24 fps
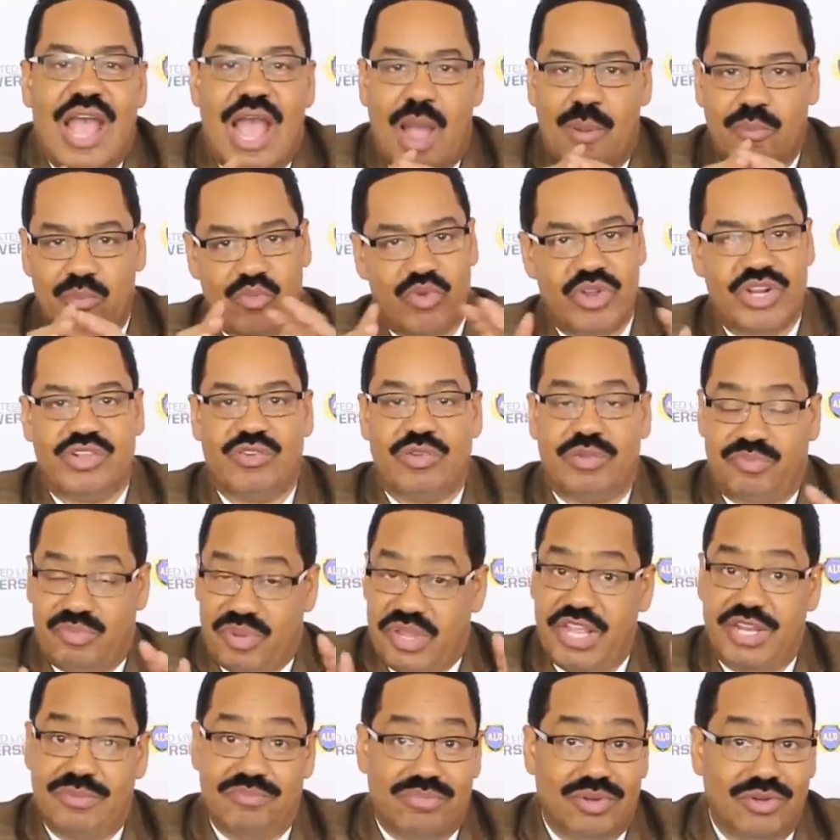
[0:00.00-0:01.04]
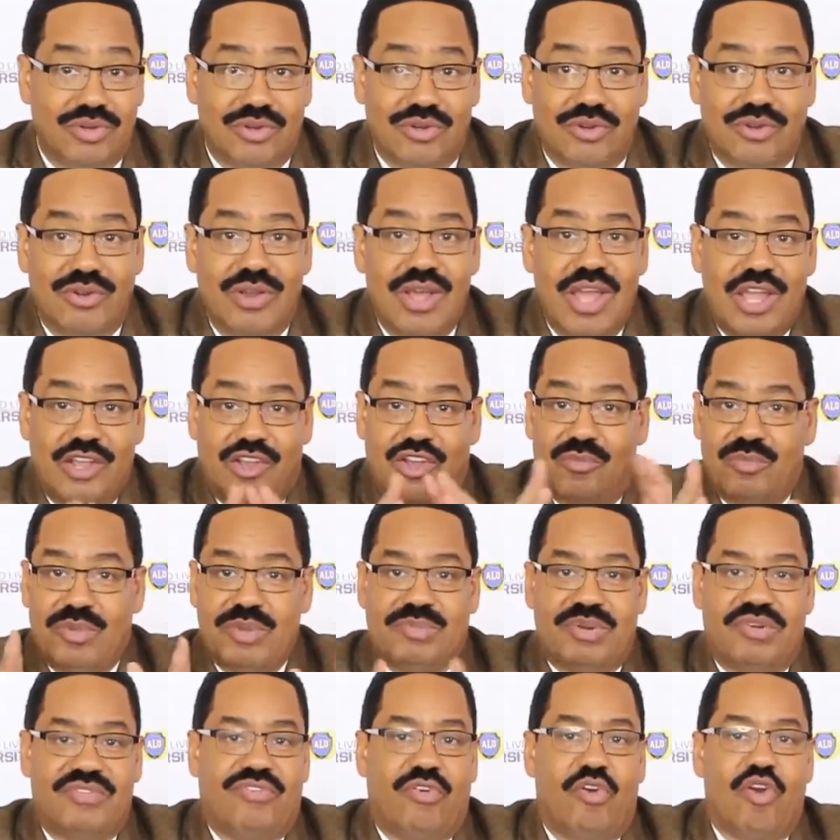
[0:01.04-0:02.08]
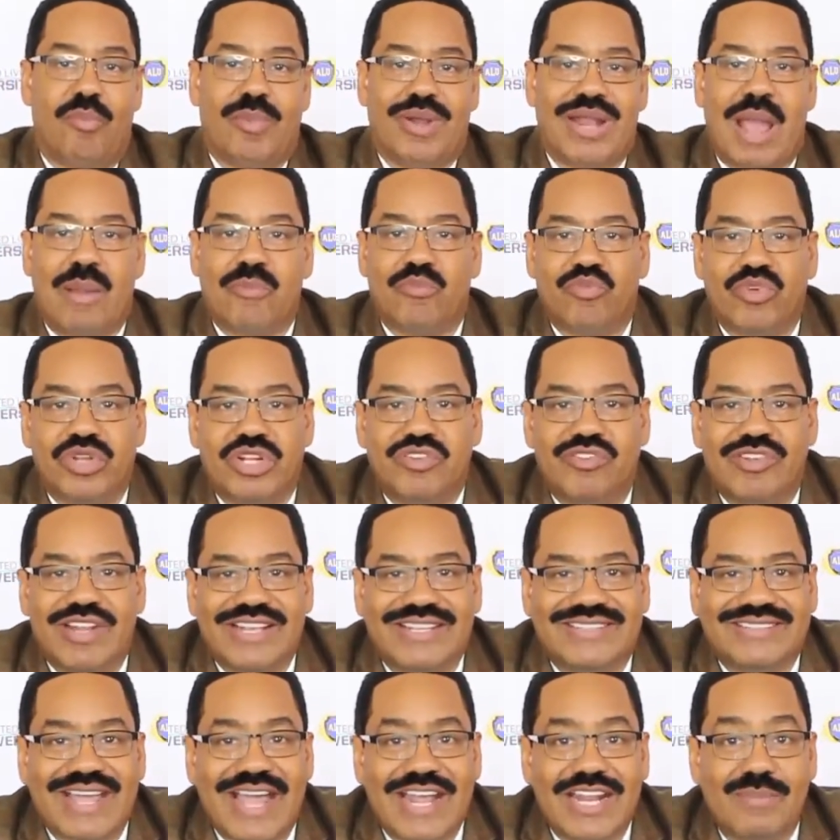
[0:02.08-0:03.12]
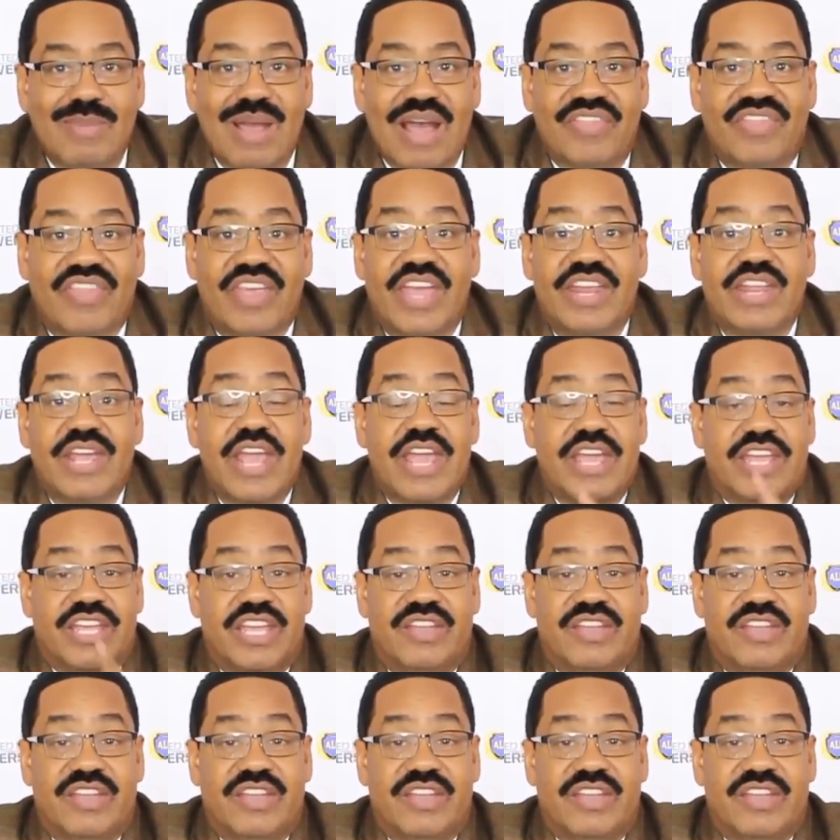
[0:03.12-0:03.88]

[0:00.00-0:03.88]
I'm really Pitbull, gonna be performing. I'm really, really excited about that.